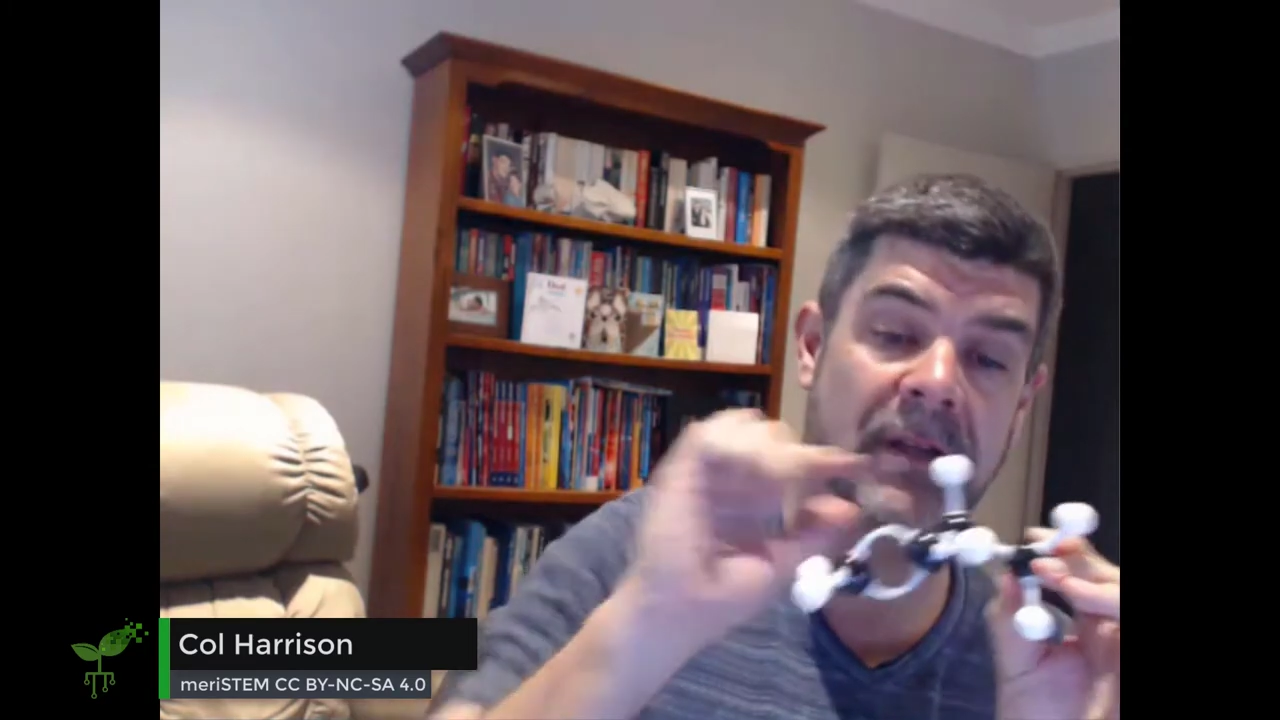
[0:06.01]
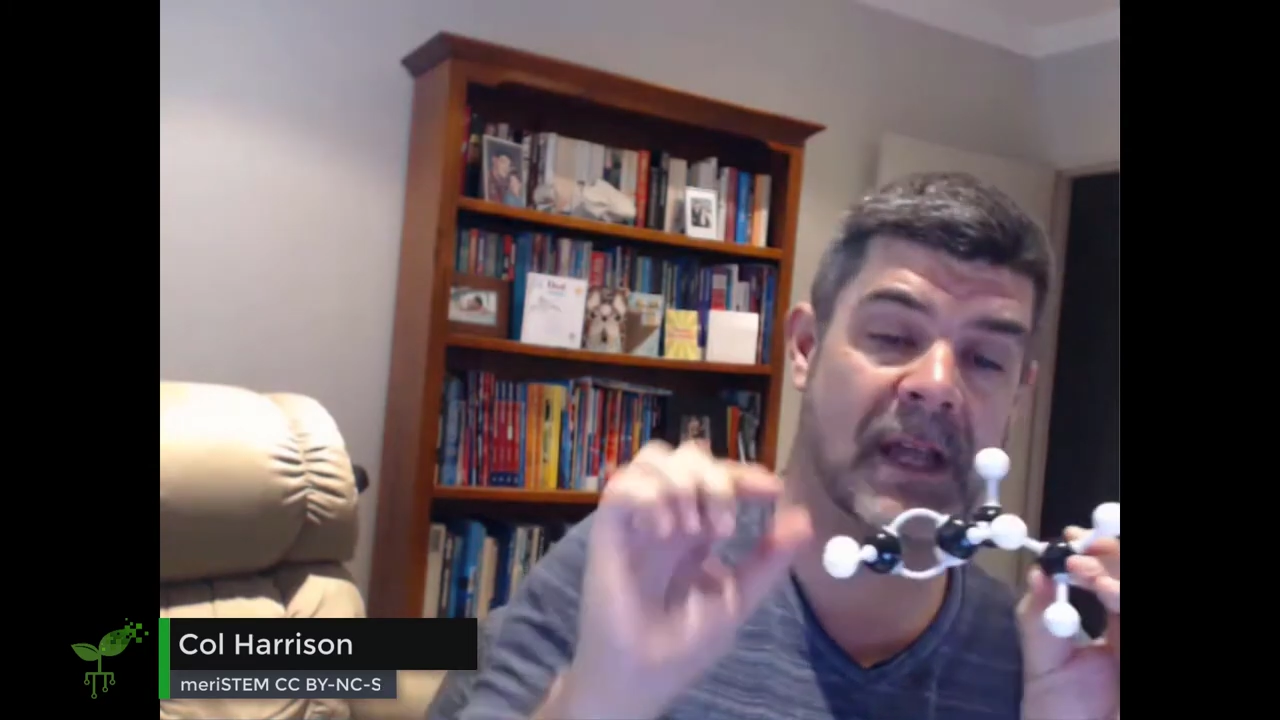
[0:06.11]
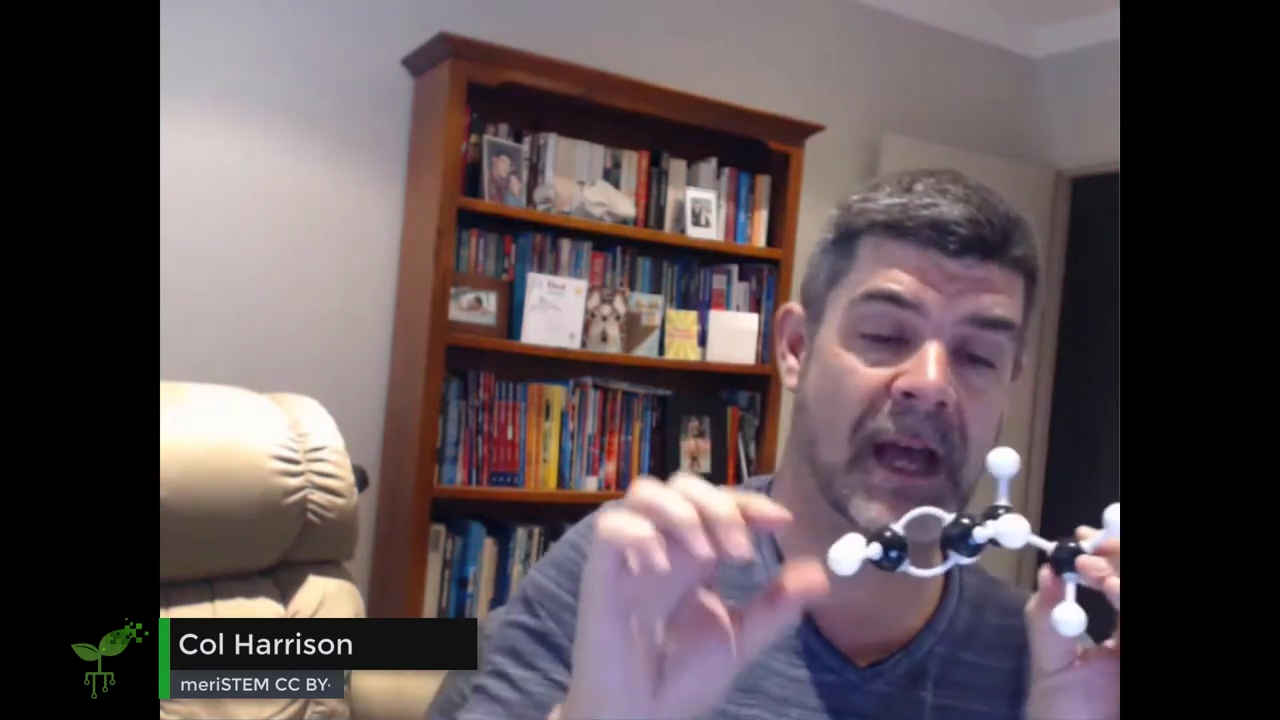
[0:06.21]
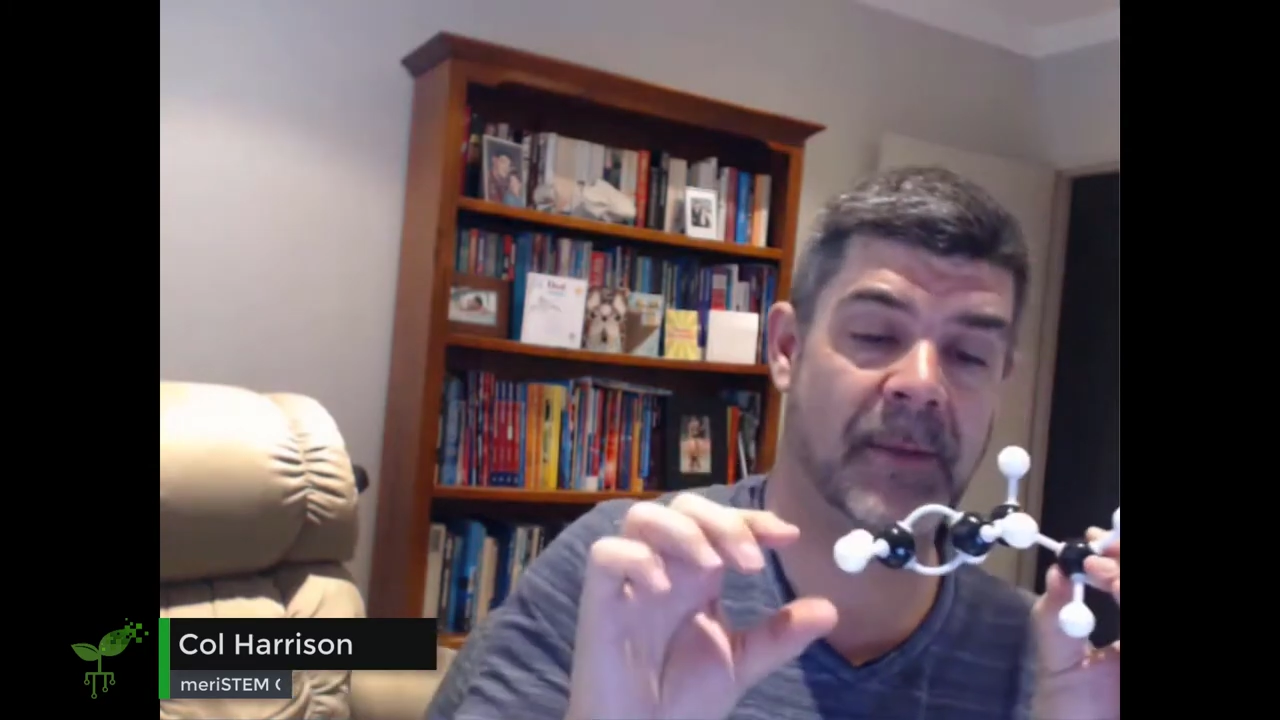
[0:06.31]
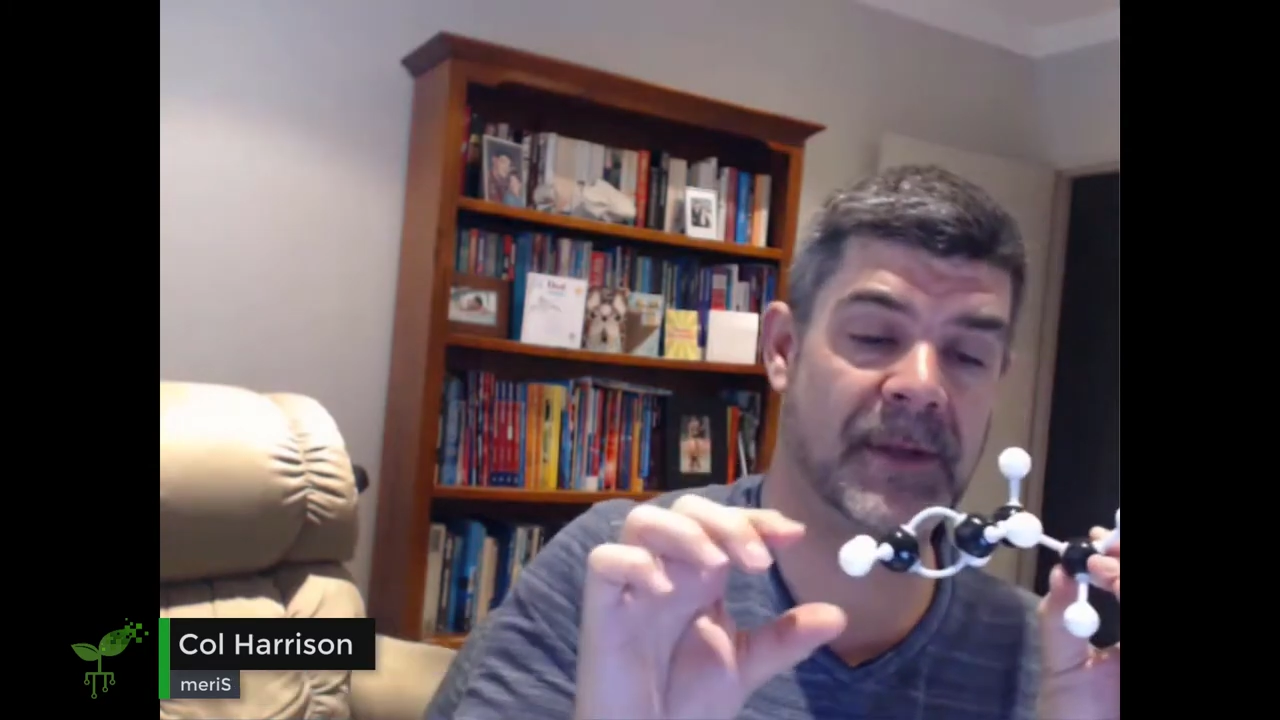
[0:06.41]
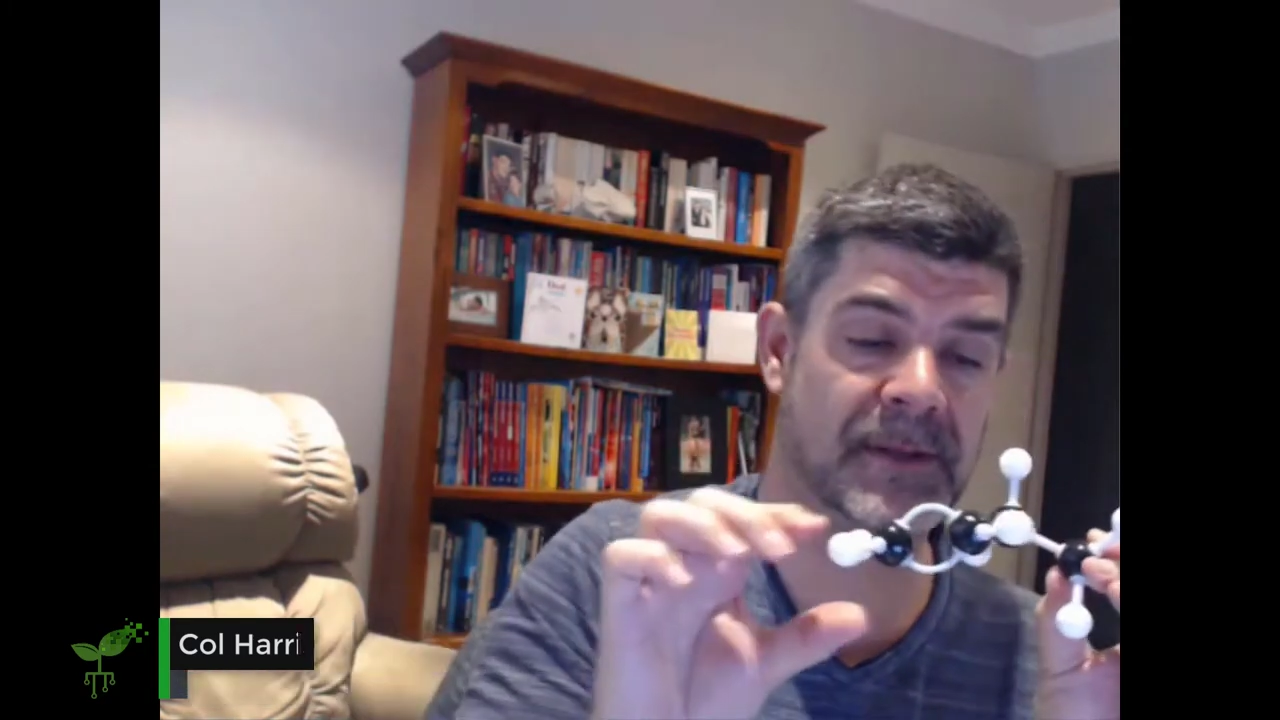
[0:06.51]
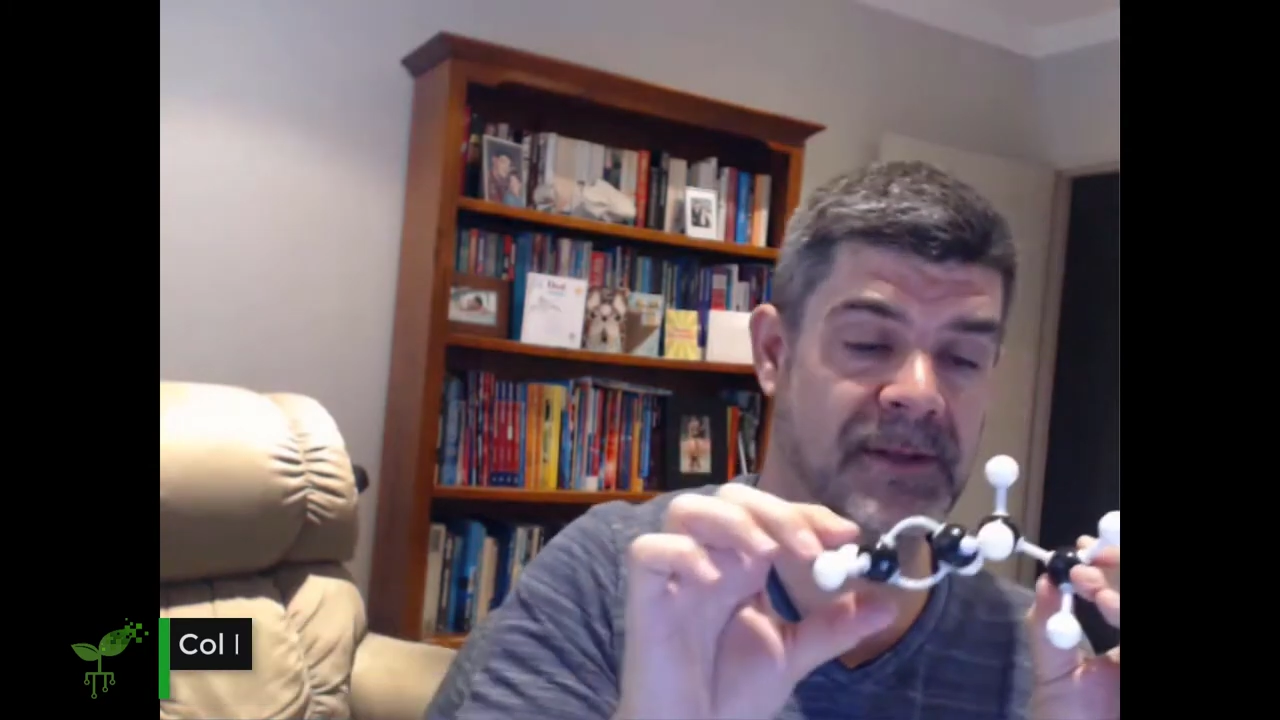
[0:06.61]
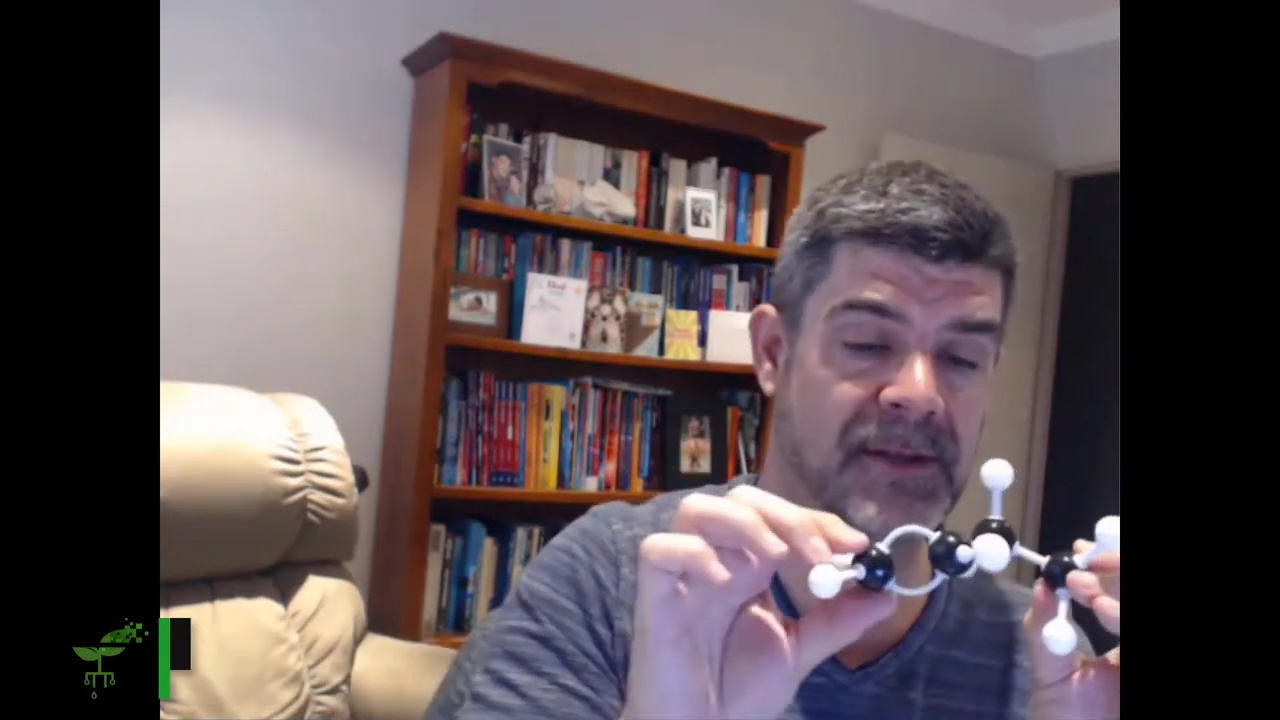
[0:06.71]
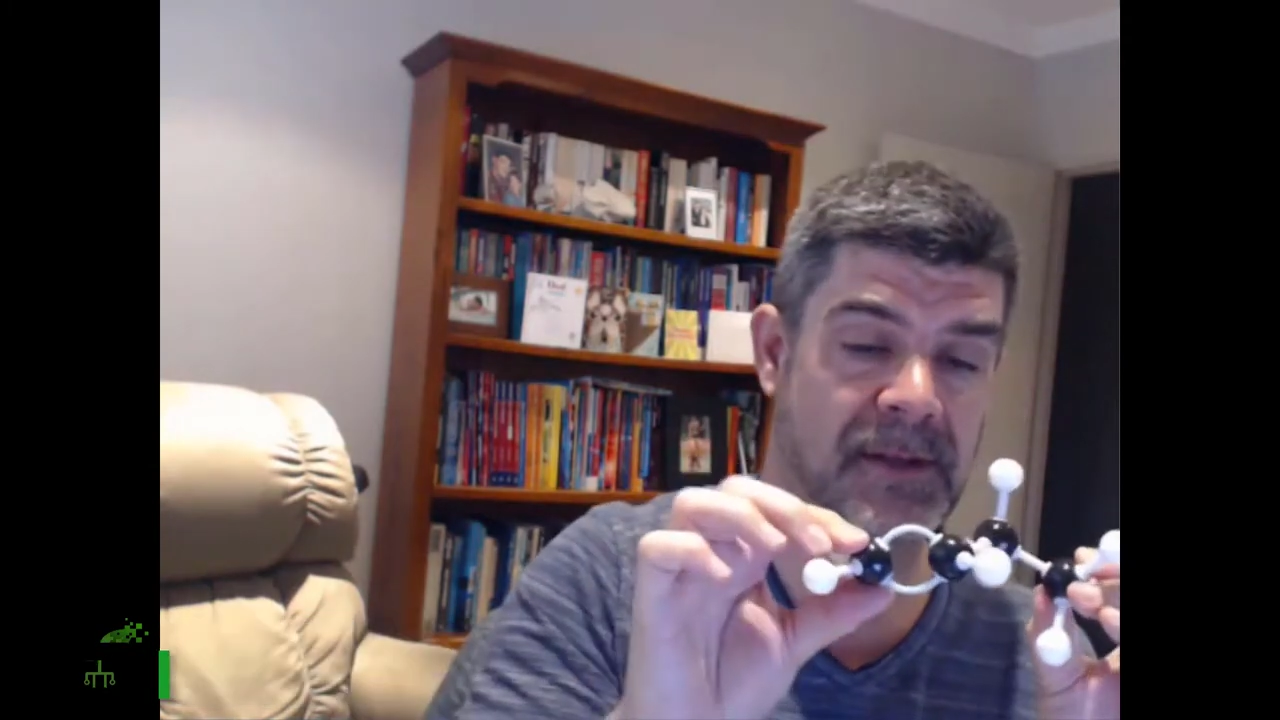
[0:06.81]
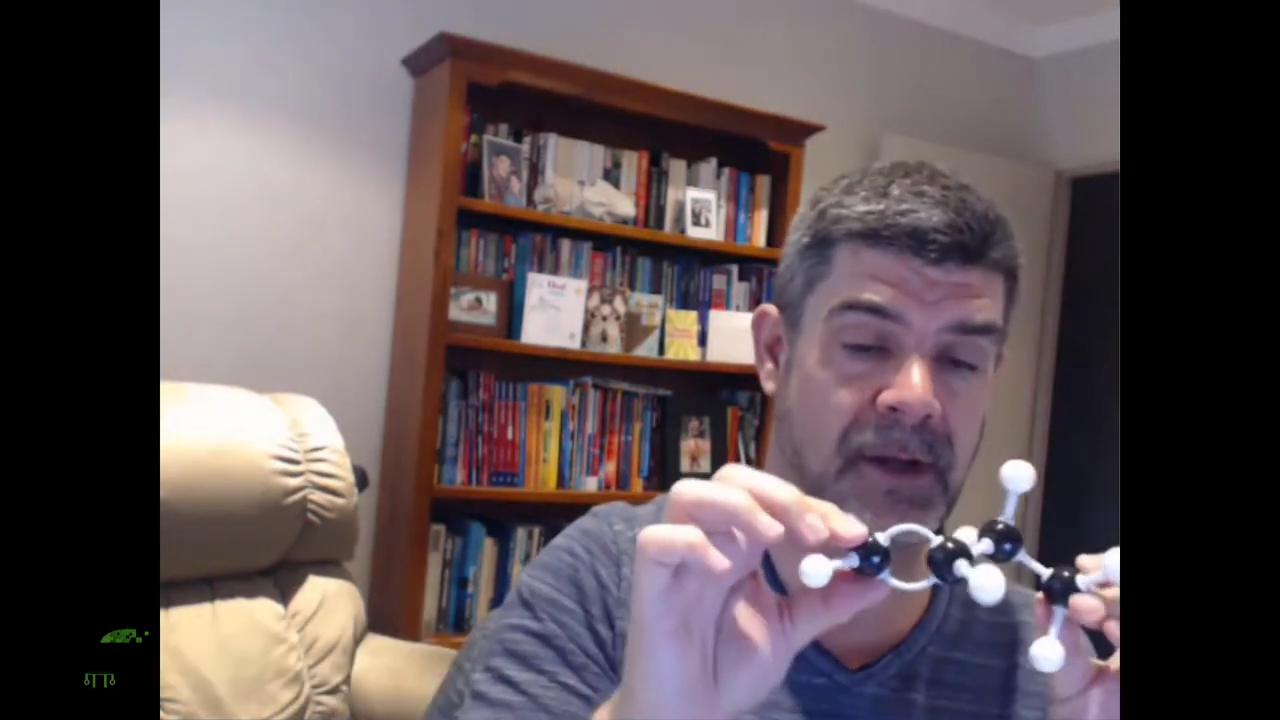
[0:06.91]

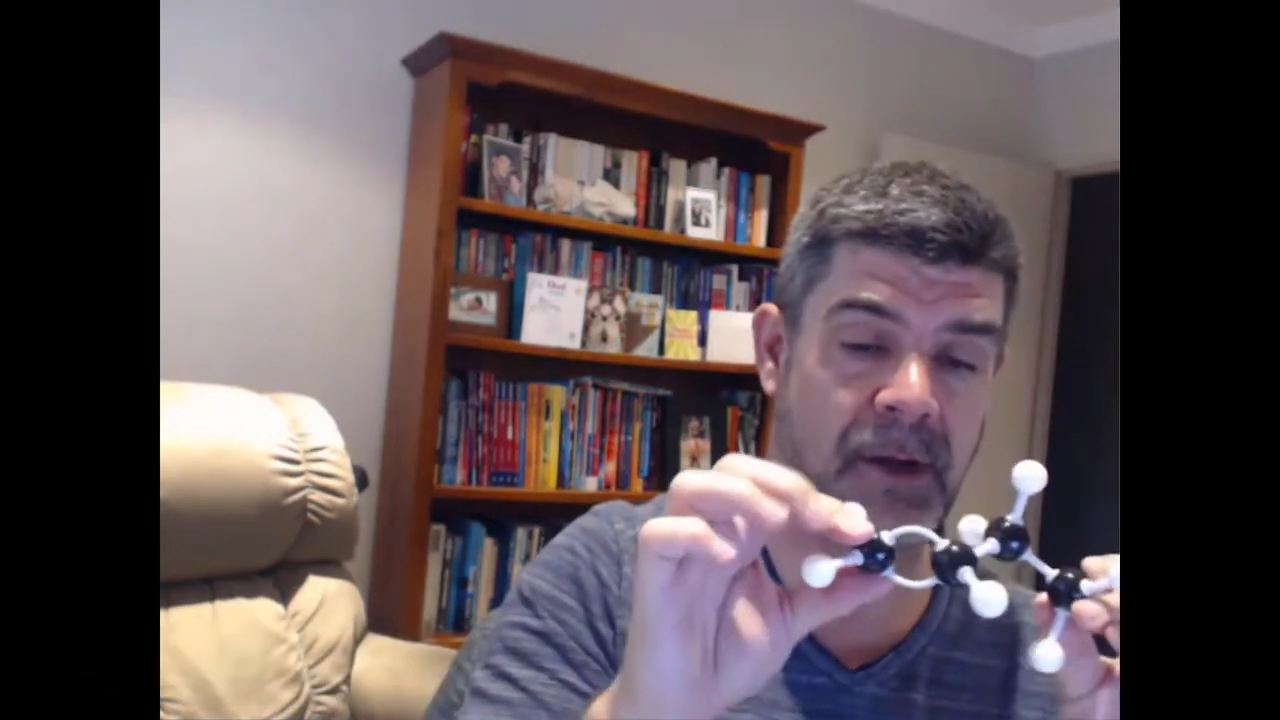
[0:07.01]
carbons